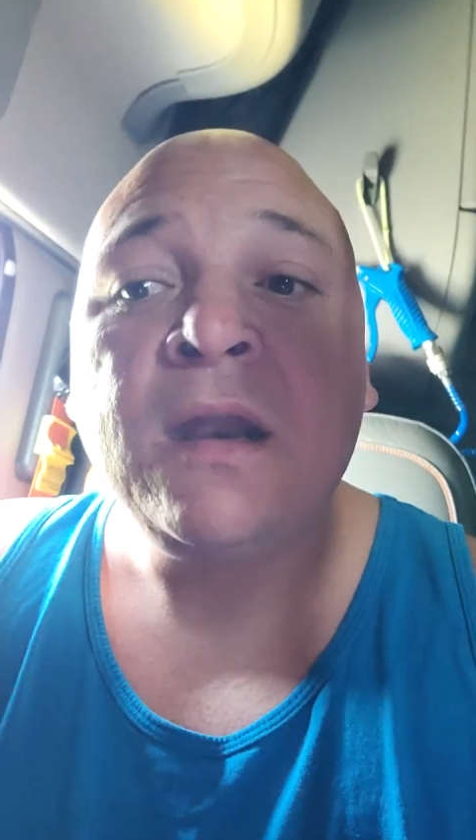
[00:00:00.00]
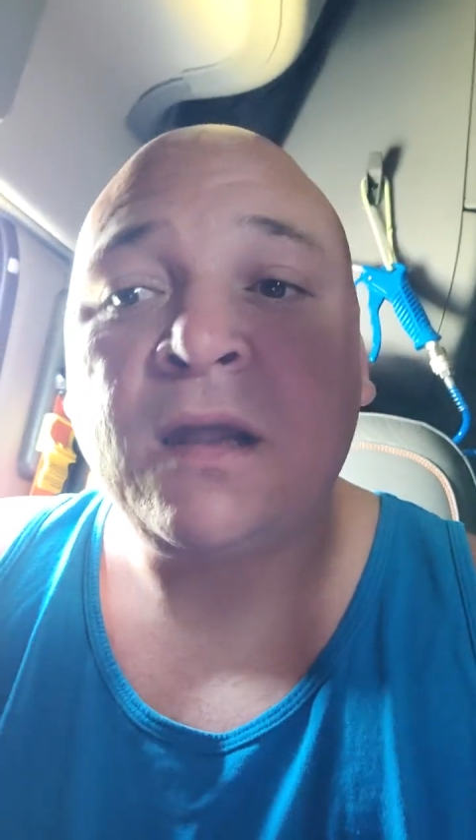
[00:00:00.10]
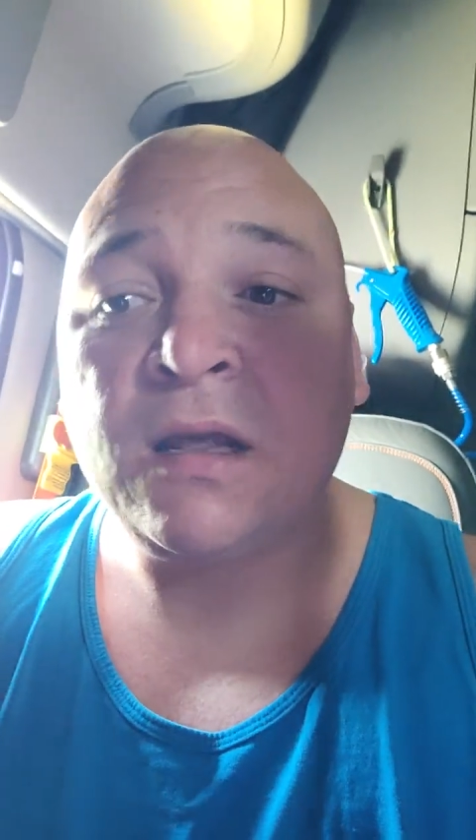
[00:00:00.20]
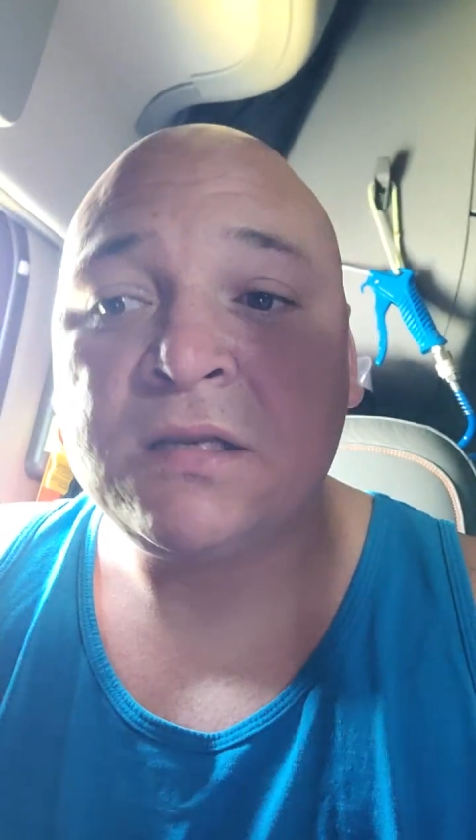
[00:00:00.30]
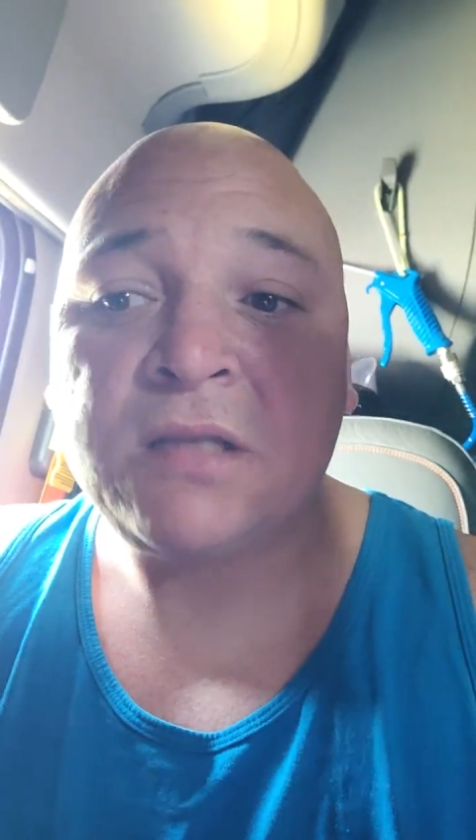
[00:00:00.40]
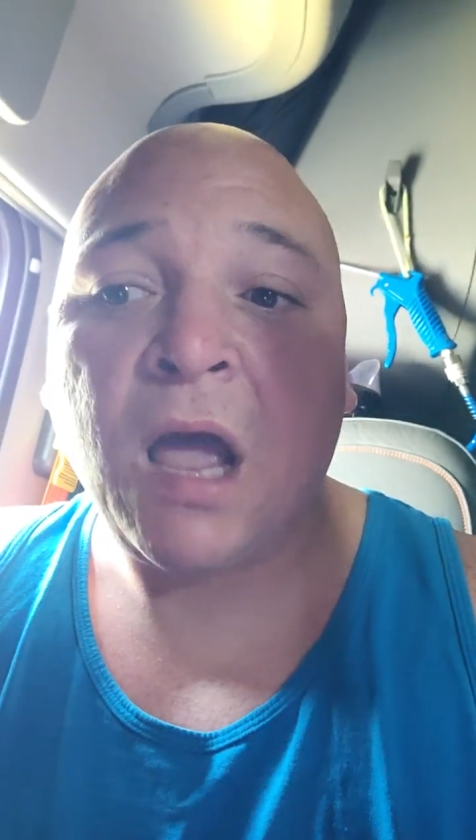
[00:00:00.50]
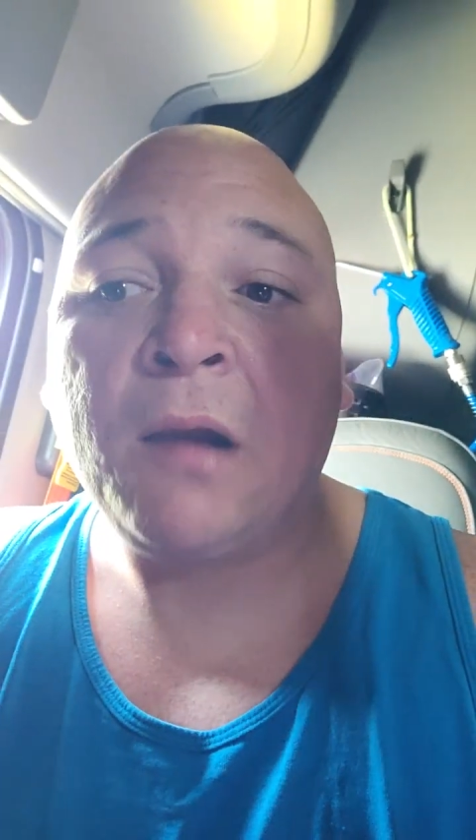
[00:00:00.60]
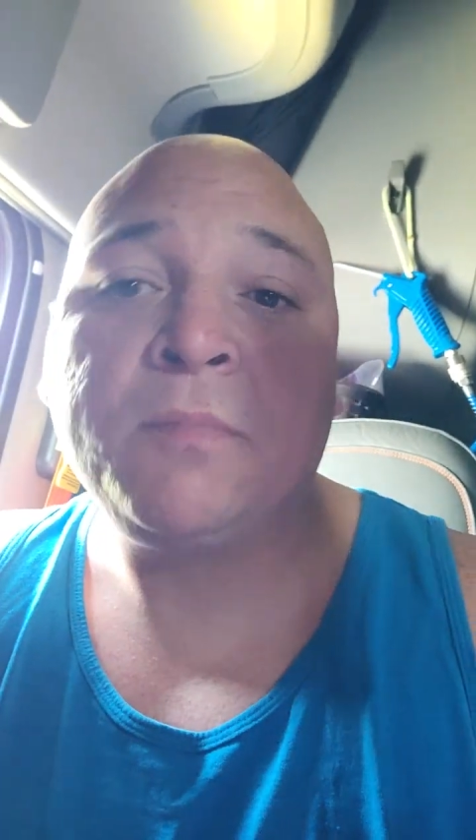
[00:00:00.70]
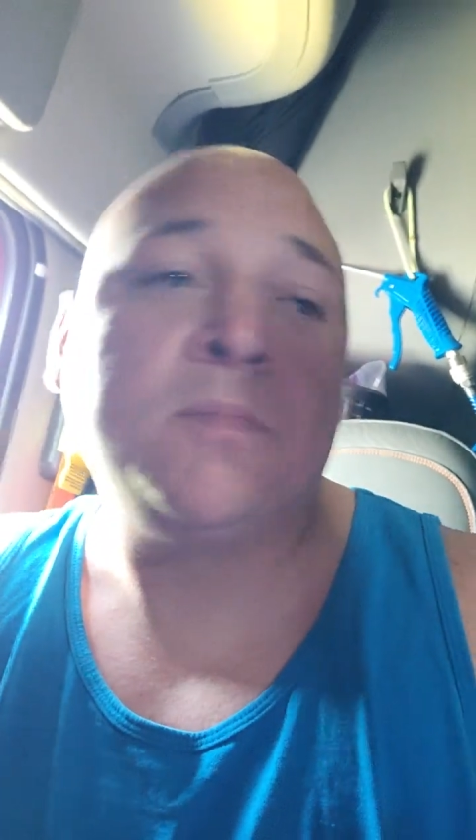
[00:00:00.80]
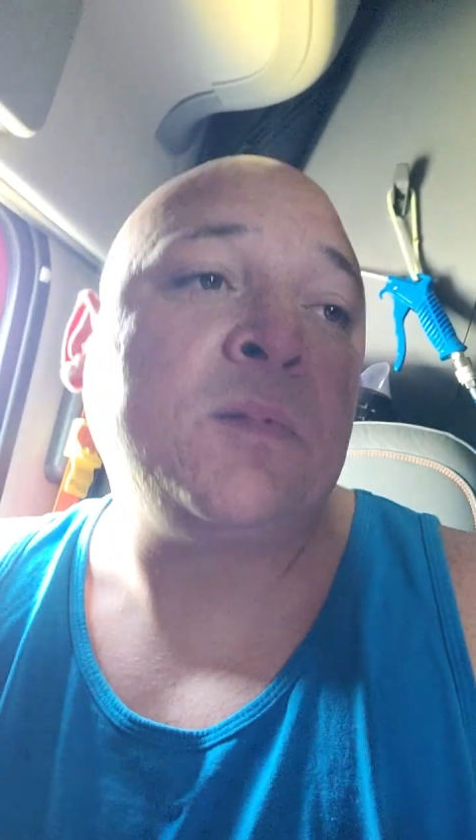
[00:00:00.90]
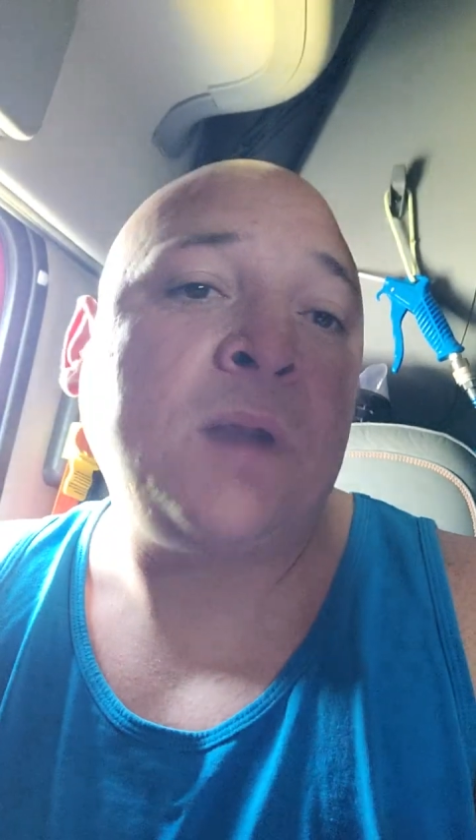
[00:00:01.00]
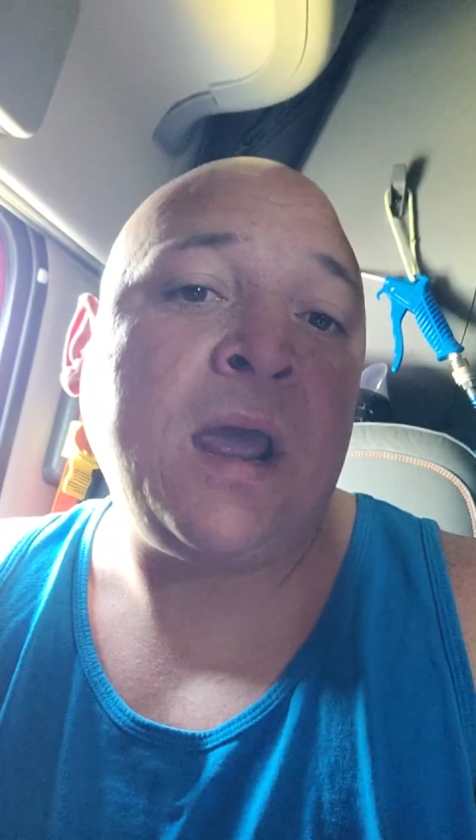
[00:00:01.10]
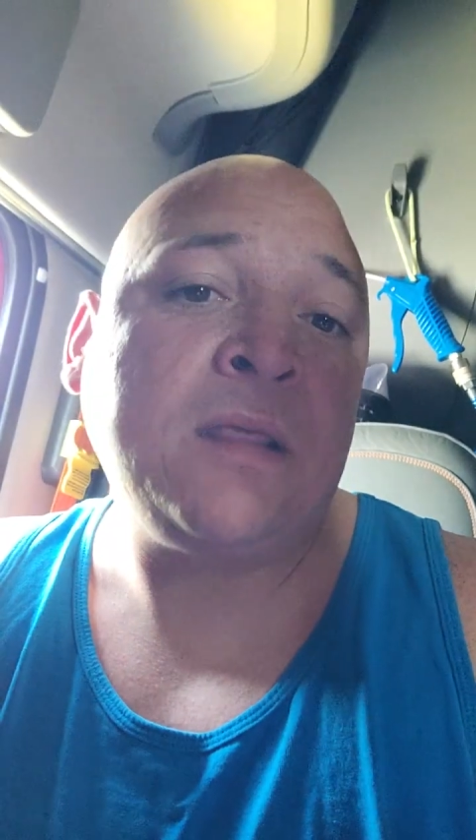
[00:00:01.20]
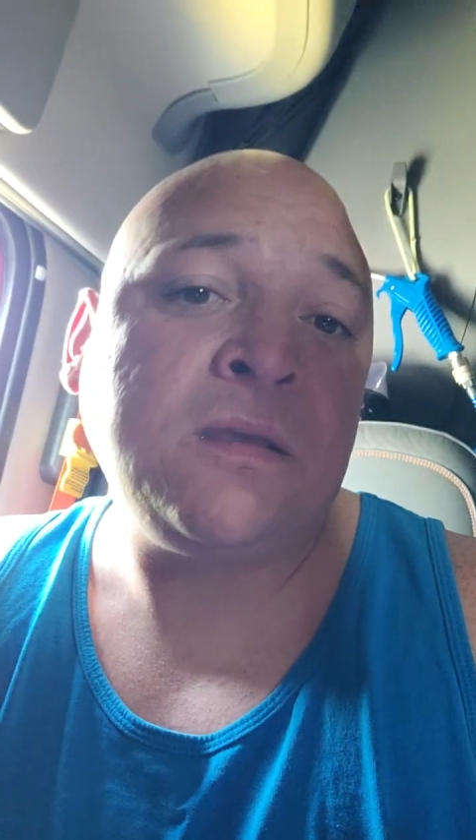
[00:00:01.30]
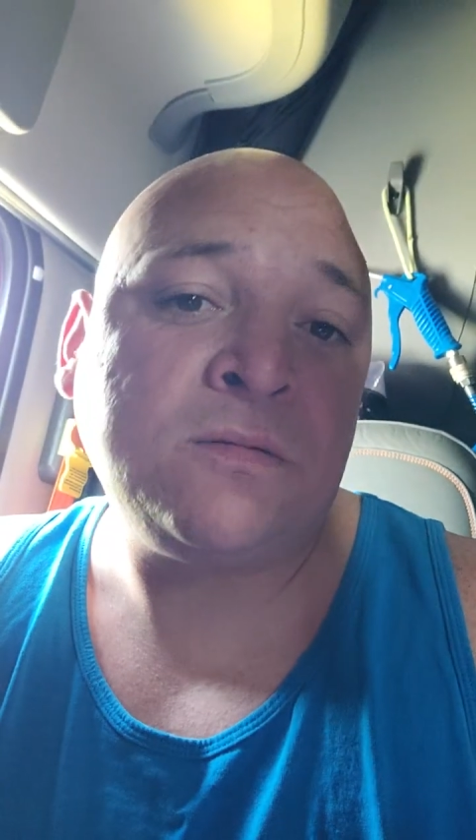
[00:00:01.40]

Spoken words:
done stopped at the